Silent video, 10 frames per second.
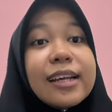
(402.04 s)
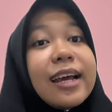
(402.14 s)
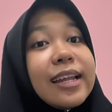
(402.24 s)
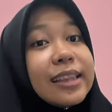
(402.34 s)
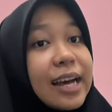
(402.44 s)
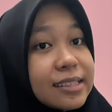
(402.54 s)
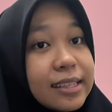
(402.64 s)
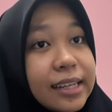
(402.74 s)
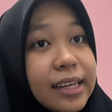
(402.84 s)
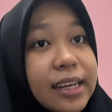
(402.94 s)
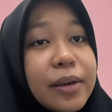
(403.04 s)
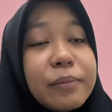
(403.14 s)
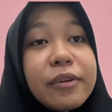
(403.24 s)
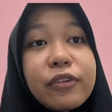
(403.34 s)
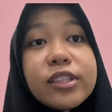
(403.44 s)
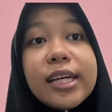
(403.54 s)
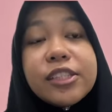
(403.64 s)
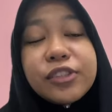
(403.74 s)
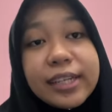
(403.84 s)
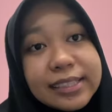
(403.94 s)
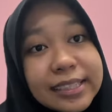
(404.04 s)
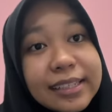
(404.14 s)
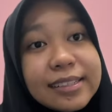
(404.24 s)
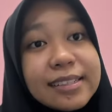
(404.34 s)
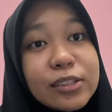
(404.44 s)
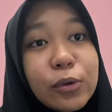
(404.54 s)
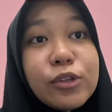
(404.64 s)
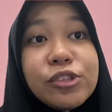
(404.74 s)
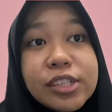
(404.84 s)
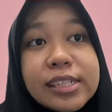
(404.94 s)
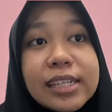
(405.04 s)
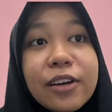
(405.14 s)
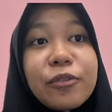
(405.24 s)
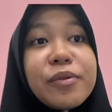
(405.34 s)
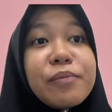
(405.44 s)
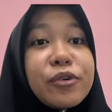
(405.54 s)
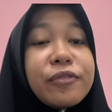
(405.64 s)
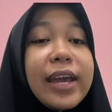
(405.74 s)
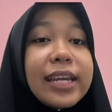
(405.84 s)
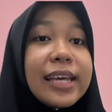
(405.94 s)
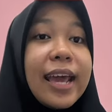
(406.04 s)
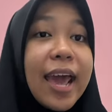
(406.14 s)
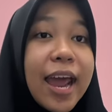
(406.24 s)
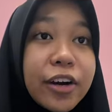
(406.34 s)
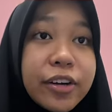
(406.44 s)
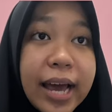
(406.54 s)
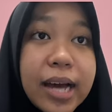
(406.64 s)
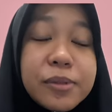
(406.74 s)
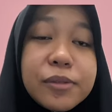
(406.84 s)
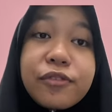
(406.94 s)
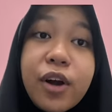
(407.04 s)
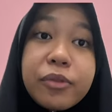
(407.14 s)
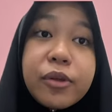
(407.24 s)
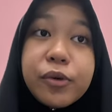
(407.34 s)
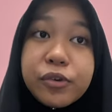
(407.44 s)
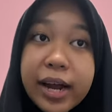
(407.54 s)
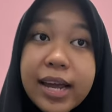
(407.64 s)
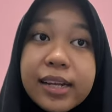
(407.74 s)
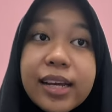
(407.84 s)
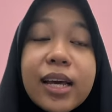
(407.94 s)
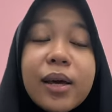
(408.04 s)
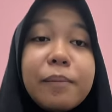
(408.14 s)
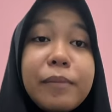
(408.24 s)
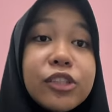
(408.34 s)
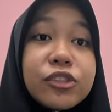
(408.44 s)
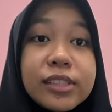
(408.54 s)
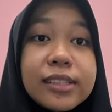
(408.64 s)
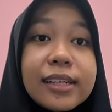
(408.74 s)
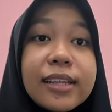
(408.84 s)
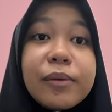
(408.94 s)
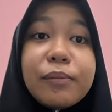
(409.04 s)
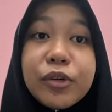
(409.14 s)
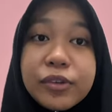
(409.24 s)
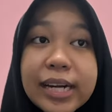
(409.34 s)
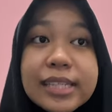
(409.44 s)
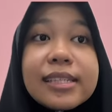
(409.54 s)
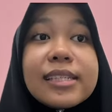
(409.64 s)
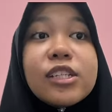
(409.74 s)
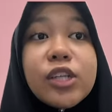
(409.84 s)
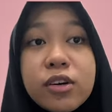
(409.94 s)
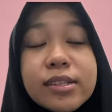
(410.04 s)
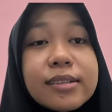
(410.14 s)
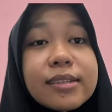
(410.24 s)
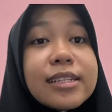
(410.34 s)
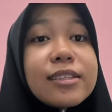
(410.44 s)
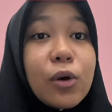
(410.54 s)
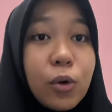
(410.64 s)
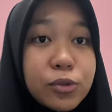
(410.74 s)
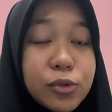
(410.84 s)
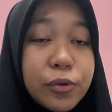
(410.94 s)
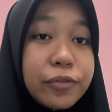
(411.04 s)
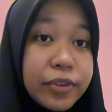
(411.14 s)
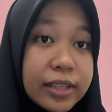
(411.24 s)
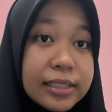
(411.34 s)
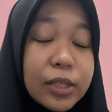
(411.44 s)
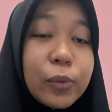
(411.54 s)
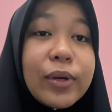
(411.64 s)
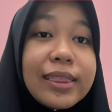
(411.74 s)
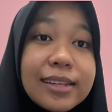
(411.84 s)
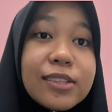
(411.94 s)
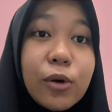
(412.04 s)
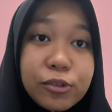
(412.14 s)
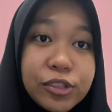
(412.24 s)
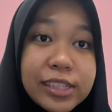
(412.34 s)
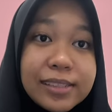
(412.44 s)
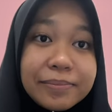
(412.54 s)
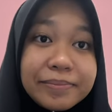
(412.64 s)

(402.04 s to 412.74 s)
And lastly, before titrating the solution, remove any air gaps from the burette. Make sure the burette's nozzle is also filled with the solution.